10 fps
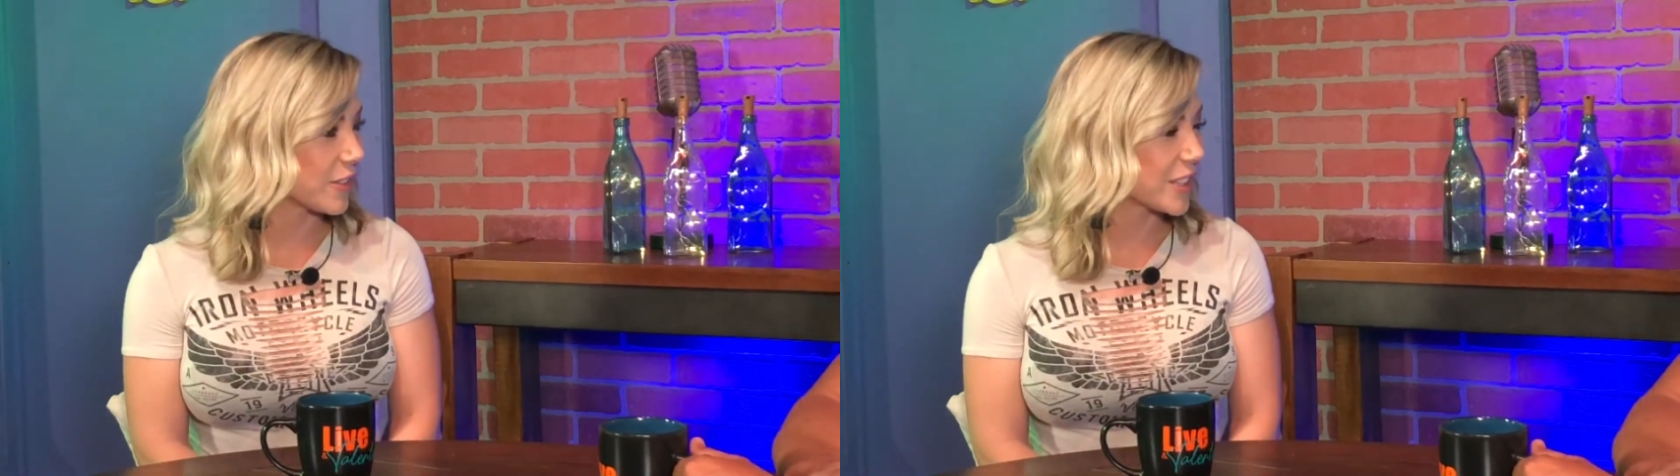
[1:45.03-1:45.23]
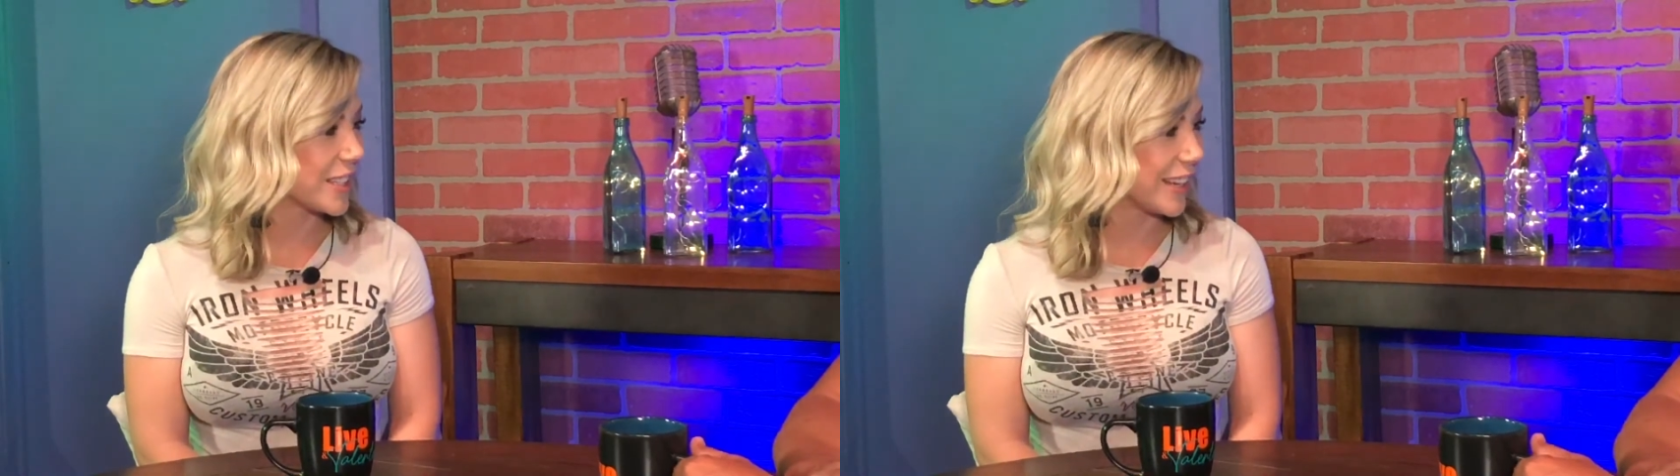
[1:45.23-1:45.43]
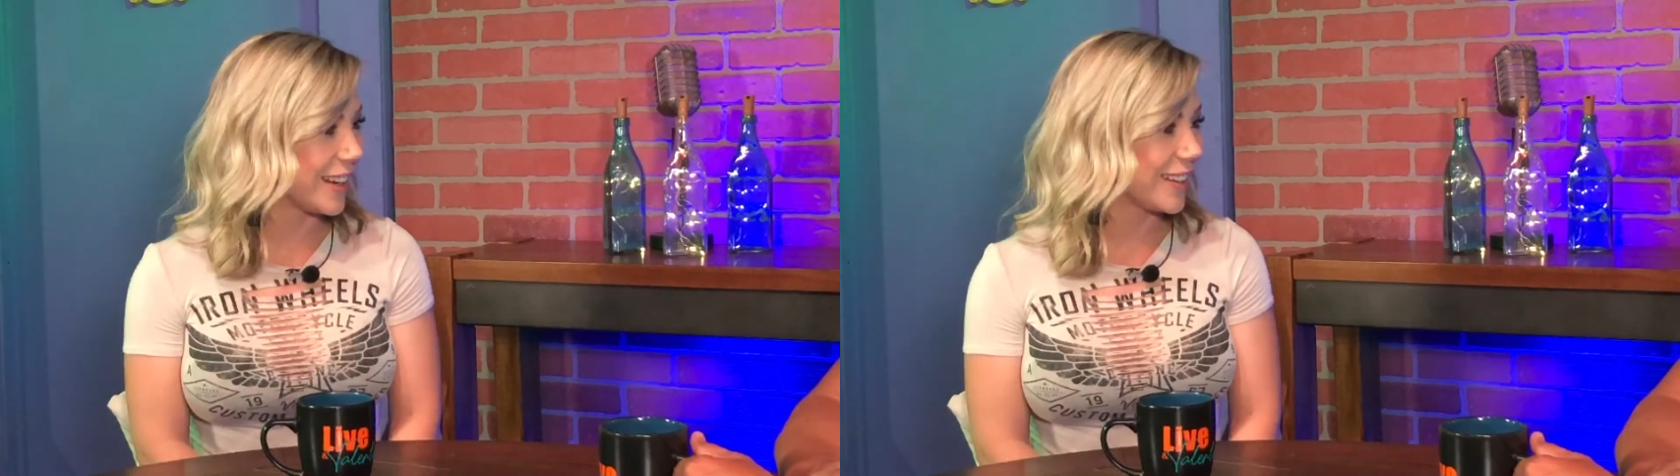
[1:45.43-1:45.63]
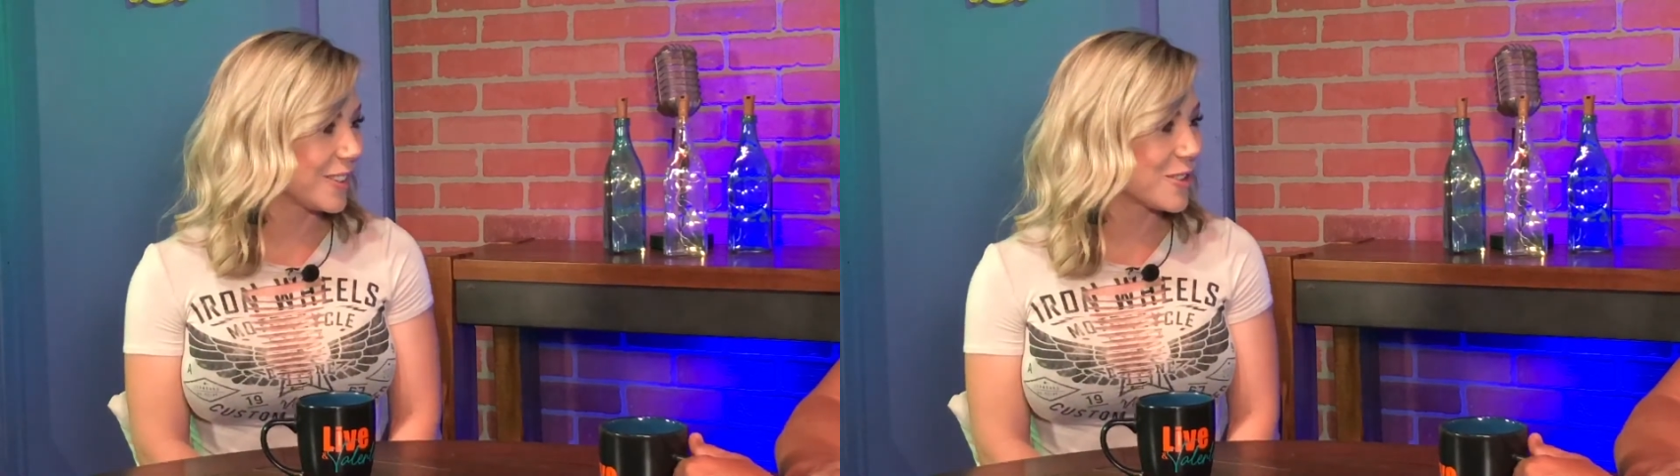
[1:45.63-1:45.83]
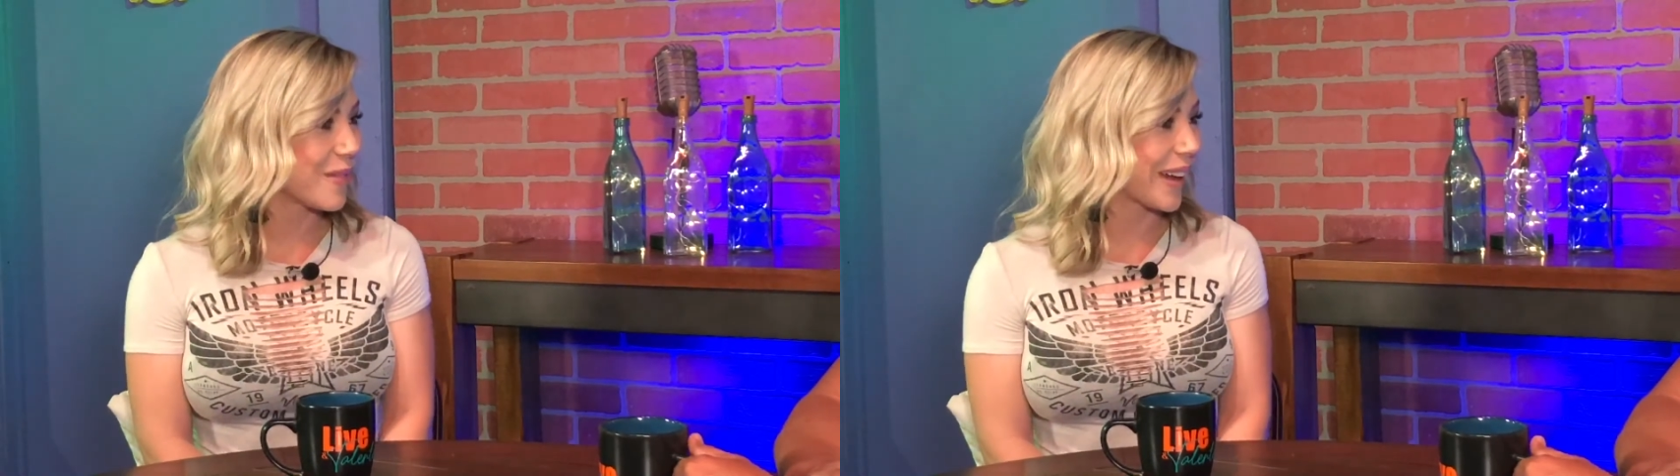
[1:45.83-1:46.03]
Silver
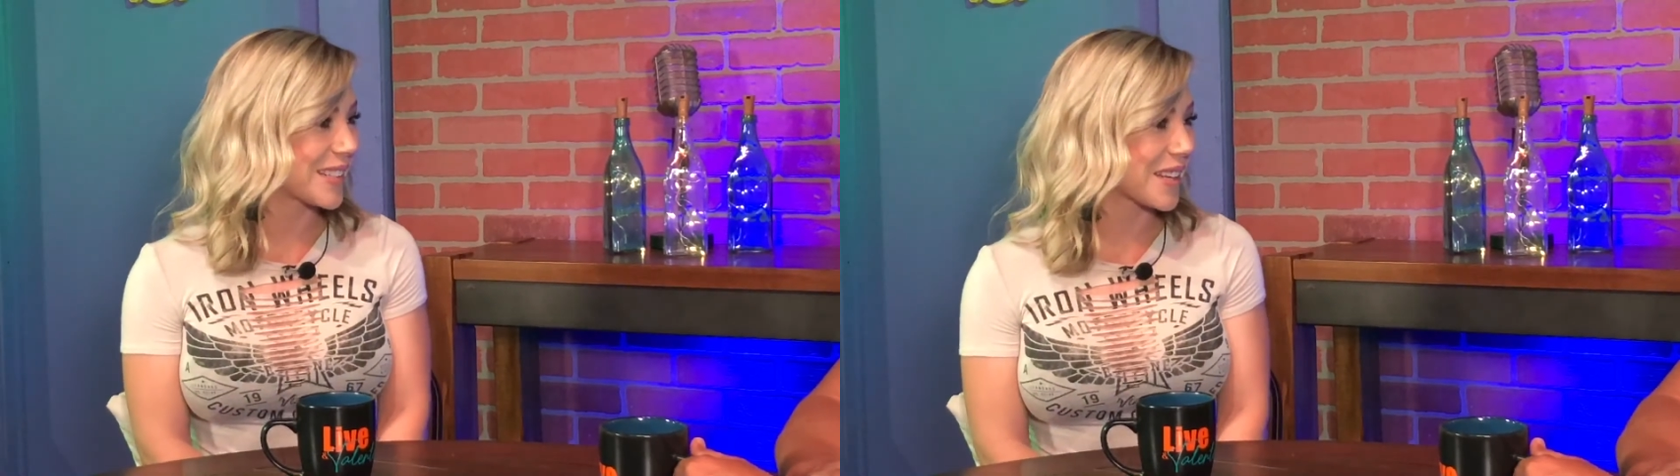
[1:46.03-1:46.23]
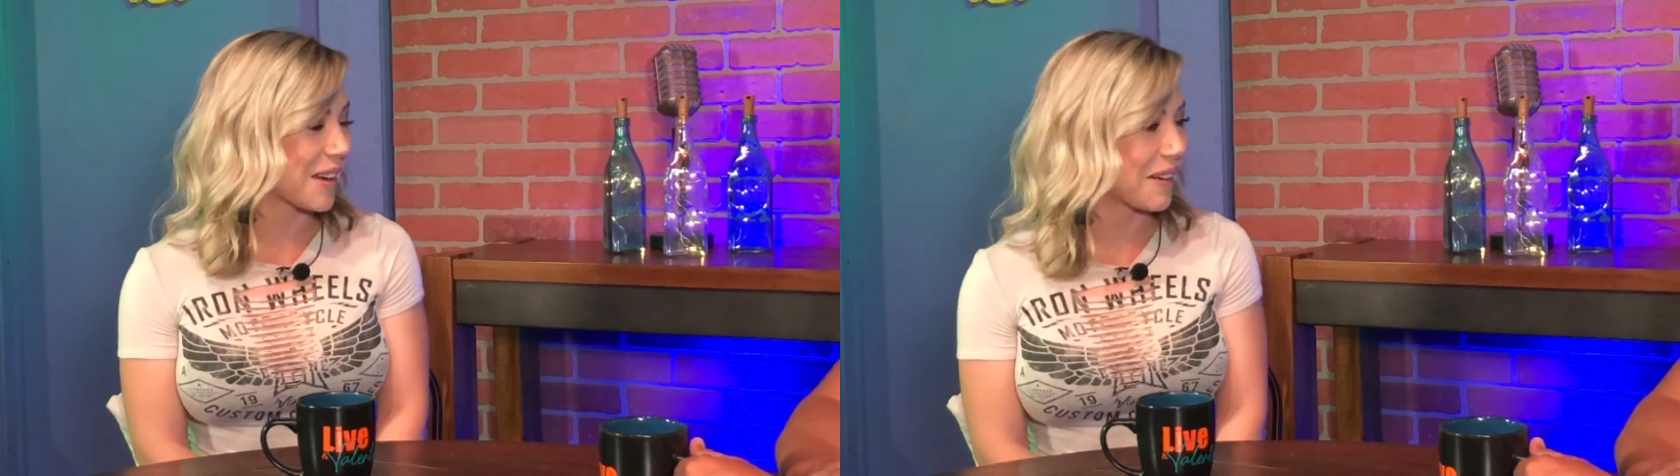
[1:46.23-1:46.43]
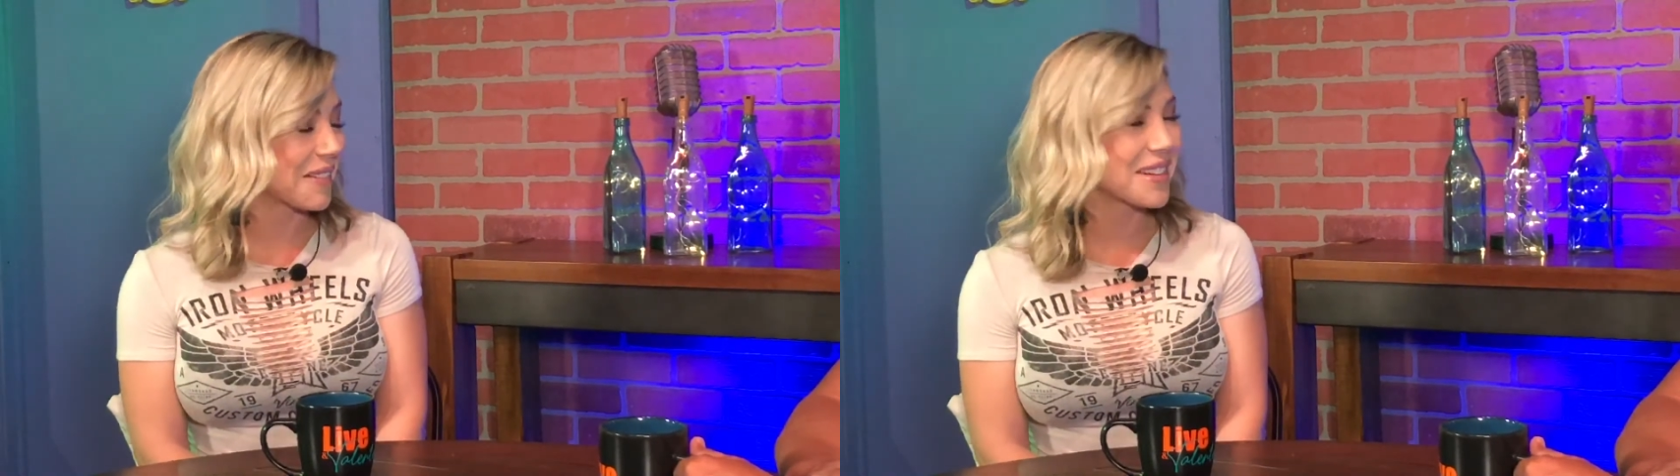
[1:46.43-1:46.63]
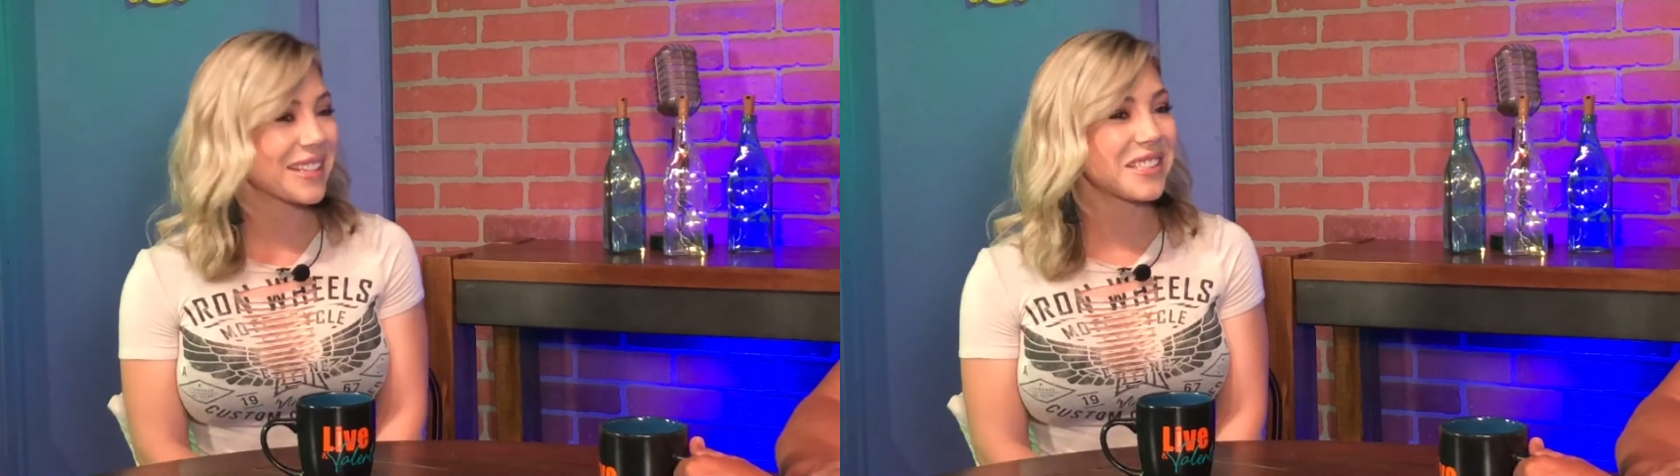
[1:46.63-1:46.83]
City, New Mexico.